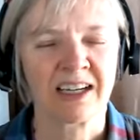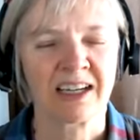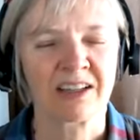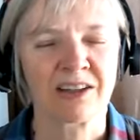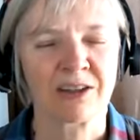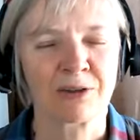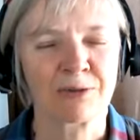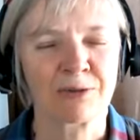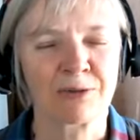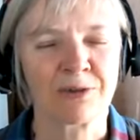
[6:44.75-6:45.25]

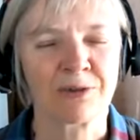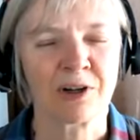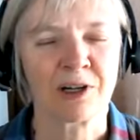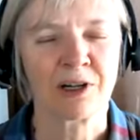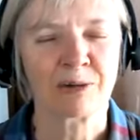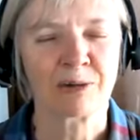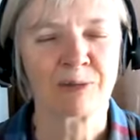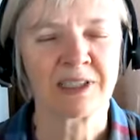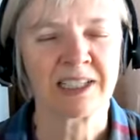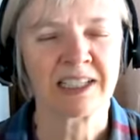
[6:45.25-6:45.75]
and the
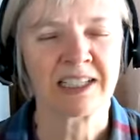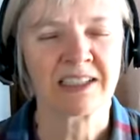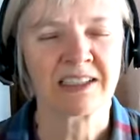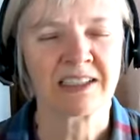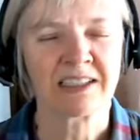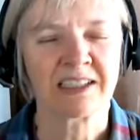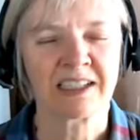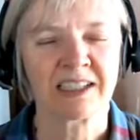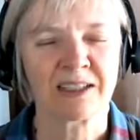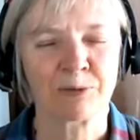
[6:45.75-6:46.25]

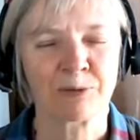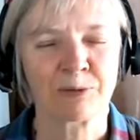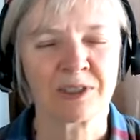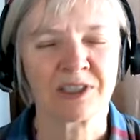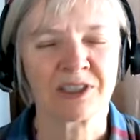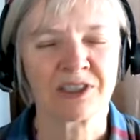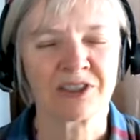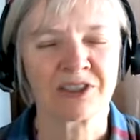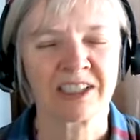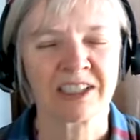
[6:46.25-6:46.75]
farmland in
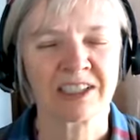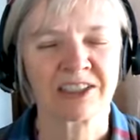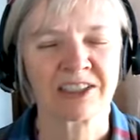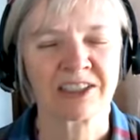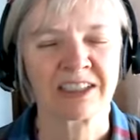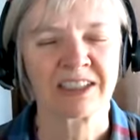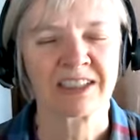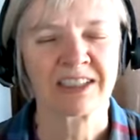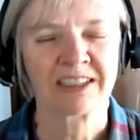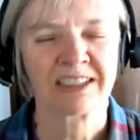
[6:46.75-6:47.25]
one
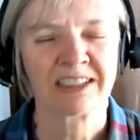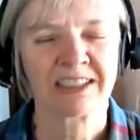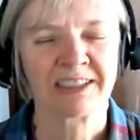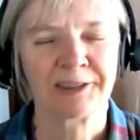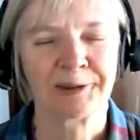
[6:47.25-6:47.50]
direction,